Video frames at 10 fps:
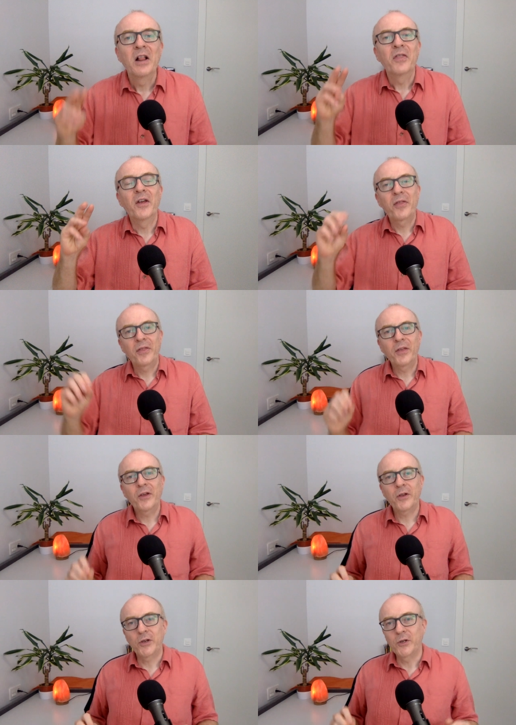The
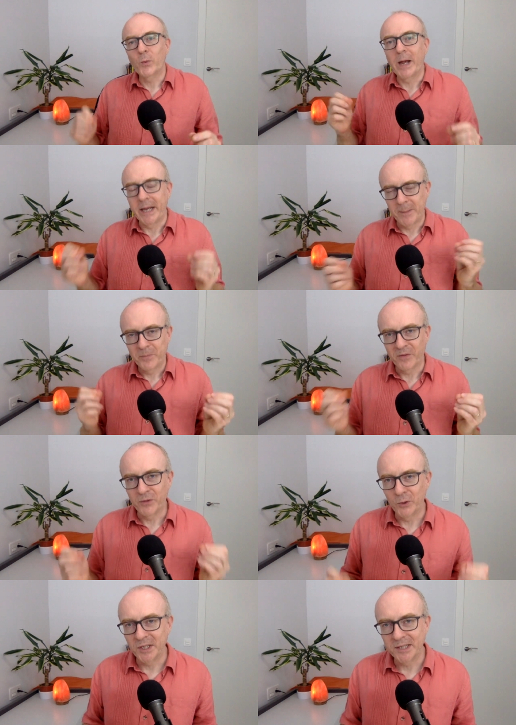third way of
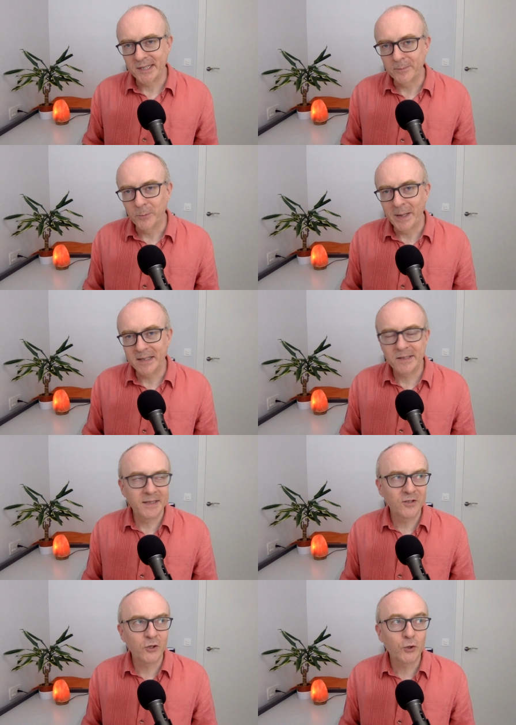using the simple past
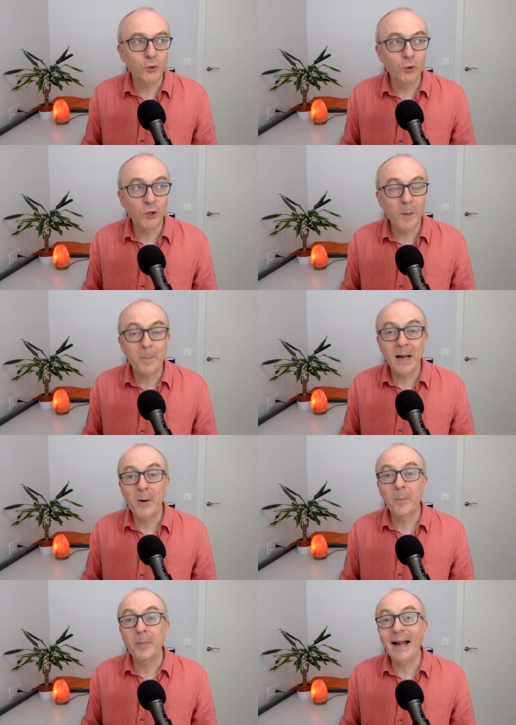is to talk
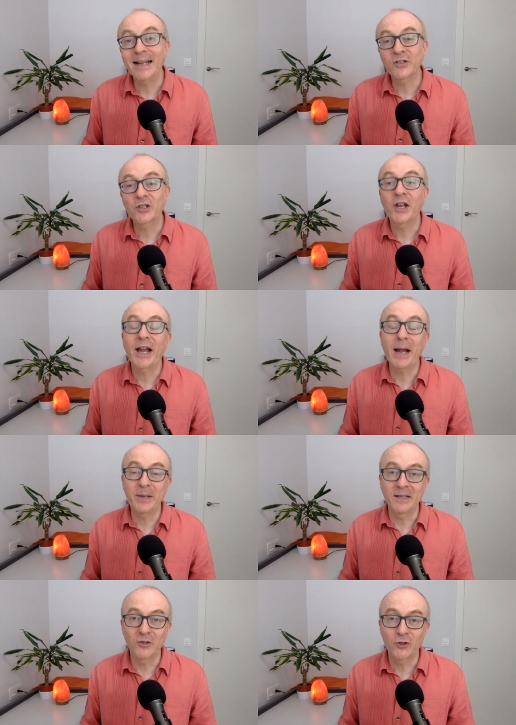about past
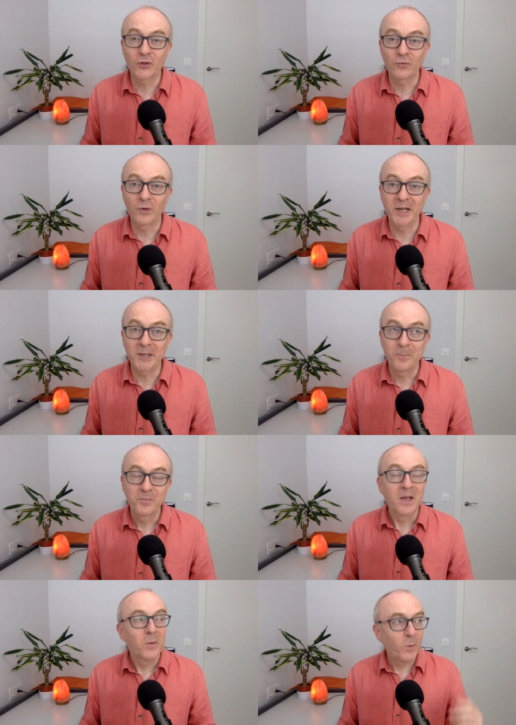habits, right?
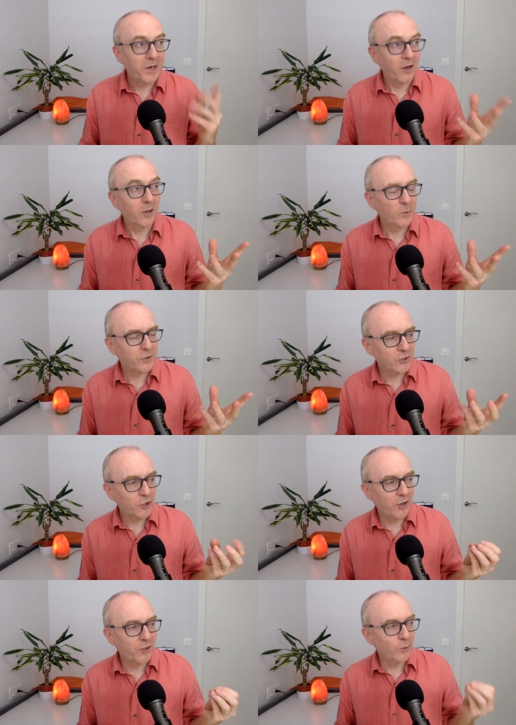When I was a
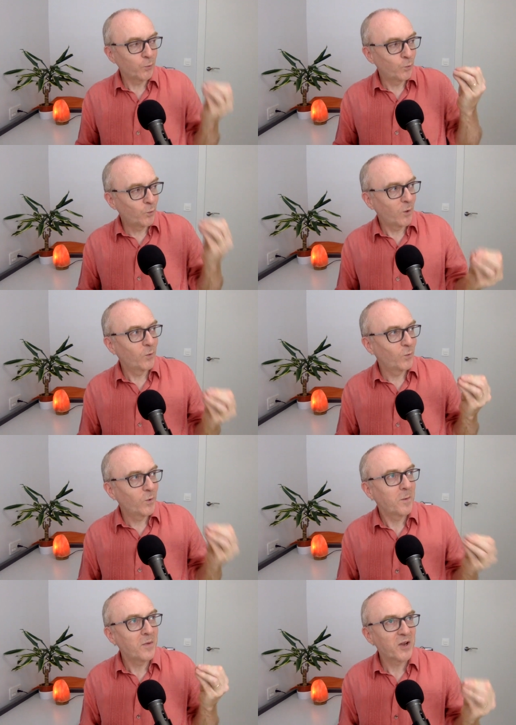child, what
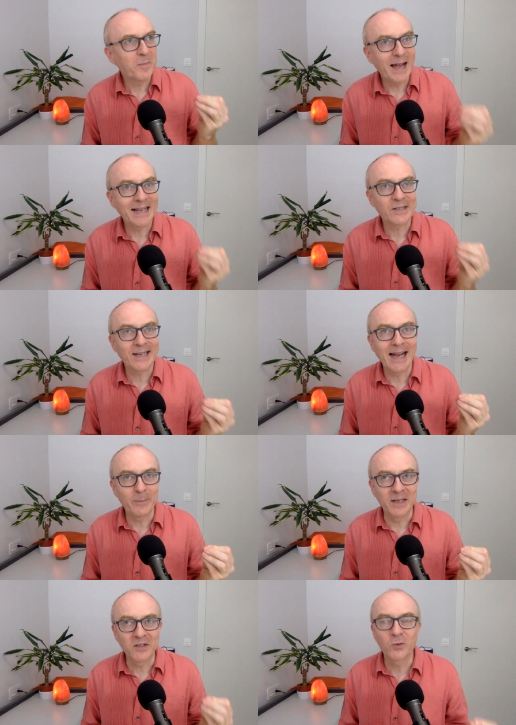were my past
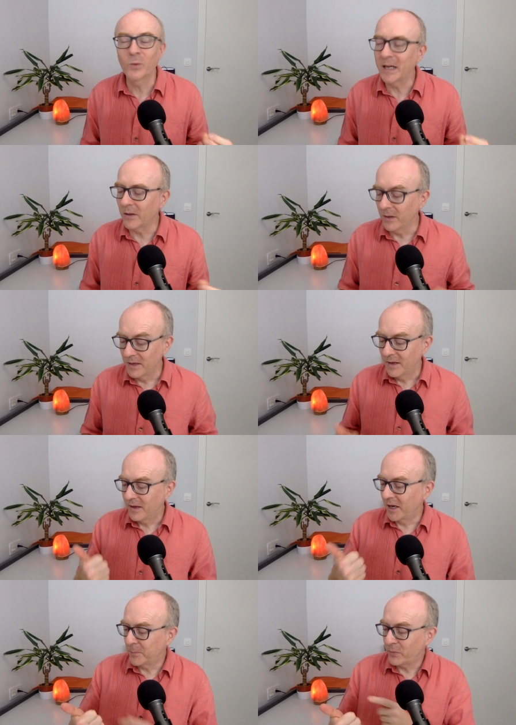habits? Well,
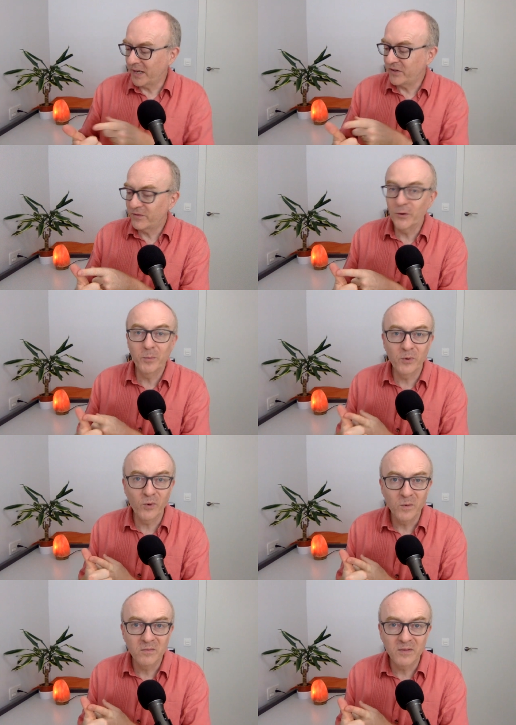I played
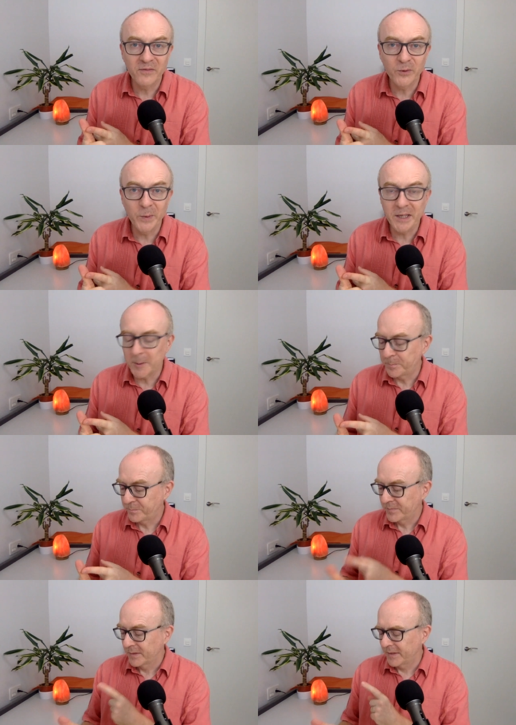football every week.
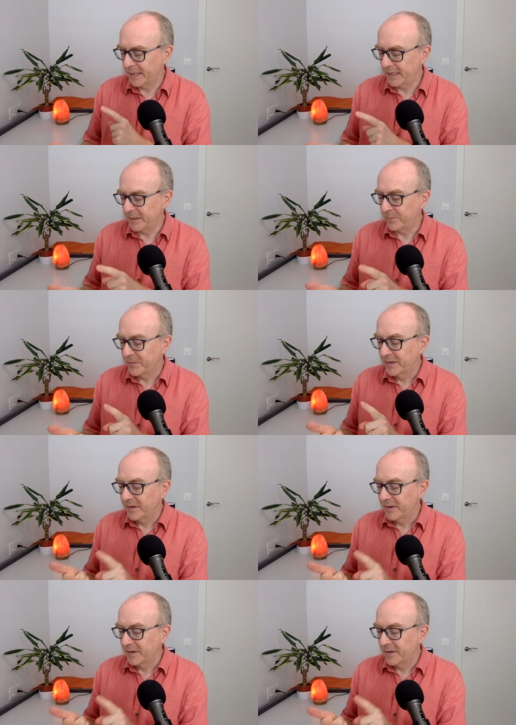Um,